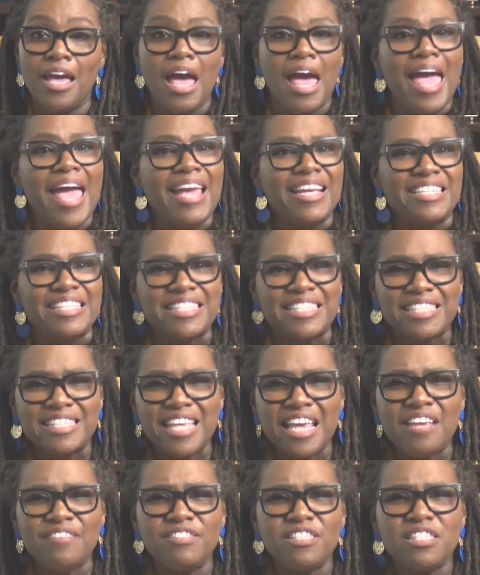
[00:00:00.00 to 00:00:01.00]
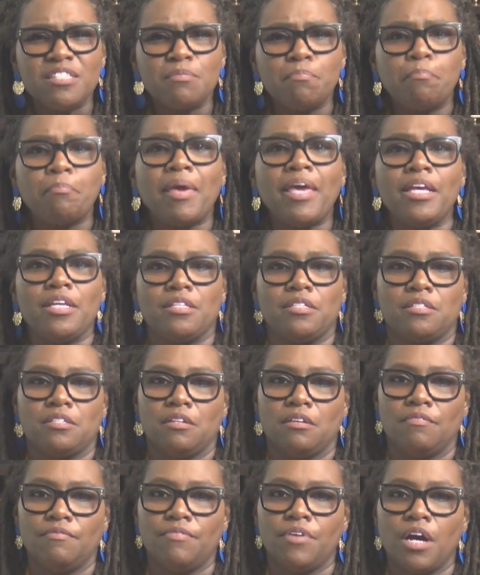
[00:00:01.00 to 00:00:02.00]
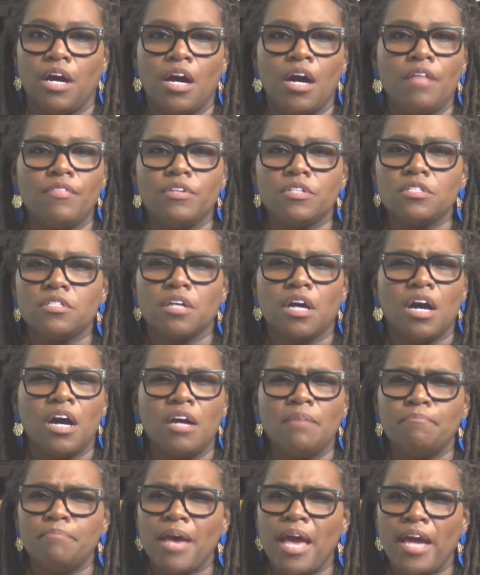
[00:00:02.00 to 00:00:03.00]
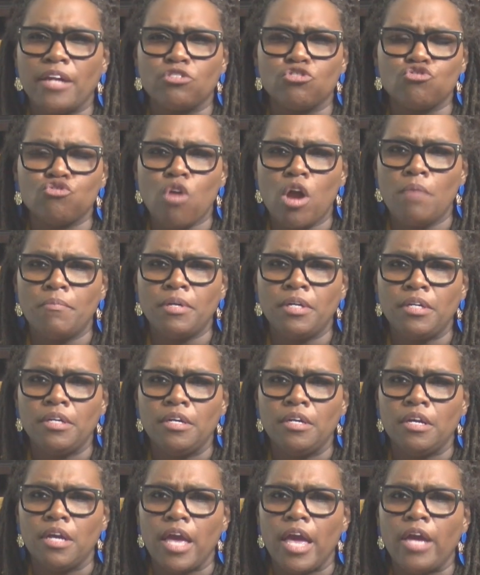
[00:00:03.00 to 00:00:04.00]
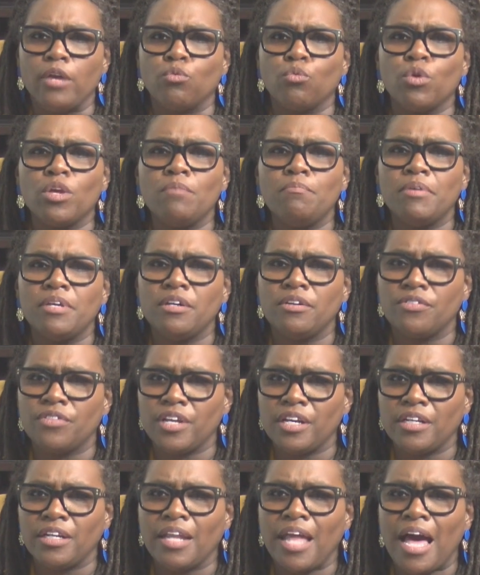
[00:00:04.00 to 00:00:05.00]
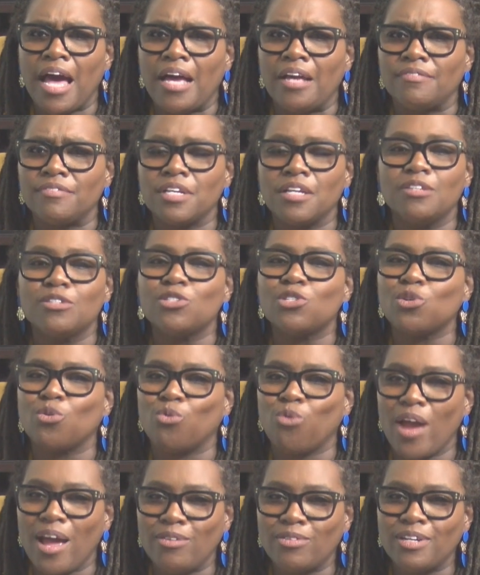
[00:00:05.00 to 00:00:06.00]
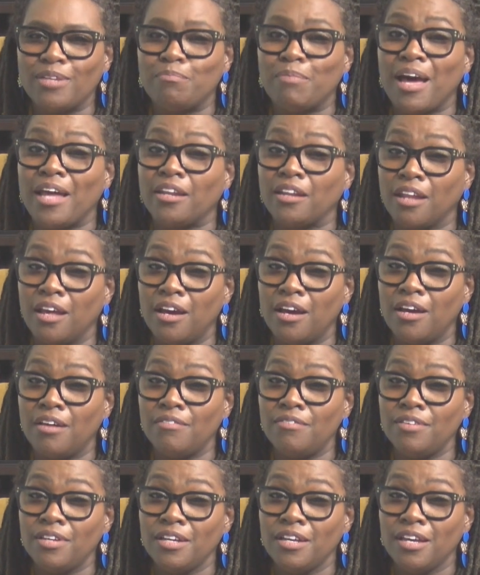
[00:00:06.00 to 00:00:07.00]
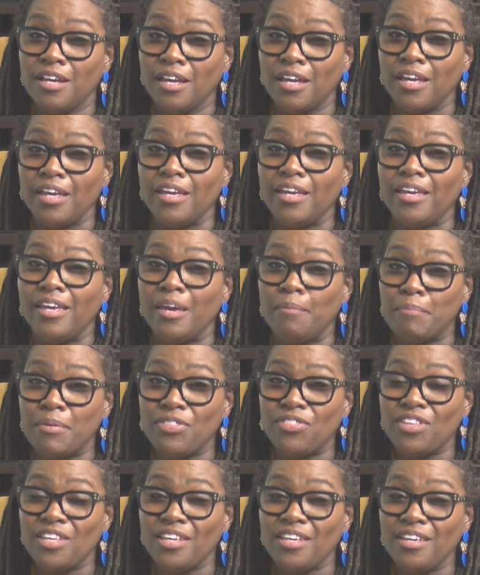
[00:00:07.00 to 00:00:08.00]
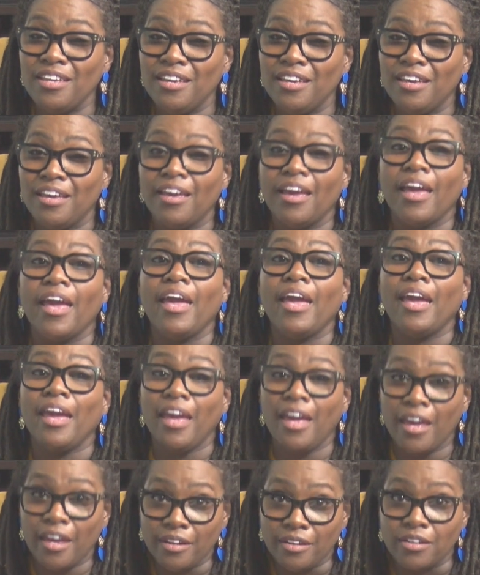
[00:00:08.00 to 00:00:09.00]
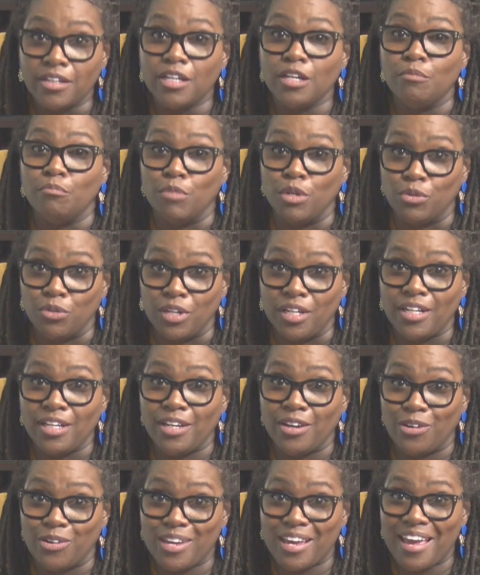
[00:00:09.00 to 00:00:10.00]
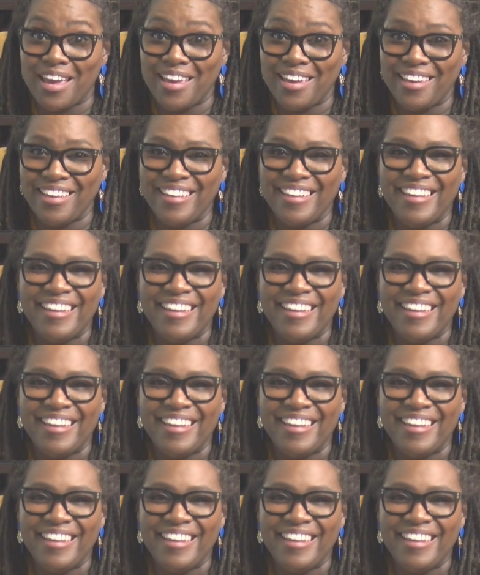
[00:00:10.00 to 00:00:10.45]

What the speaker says: a safe space for others to unpack trauma and rebuild their lives surrounded by love, empathy, and community, okay?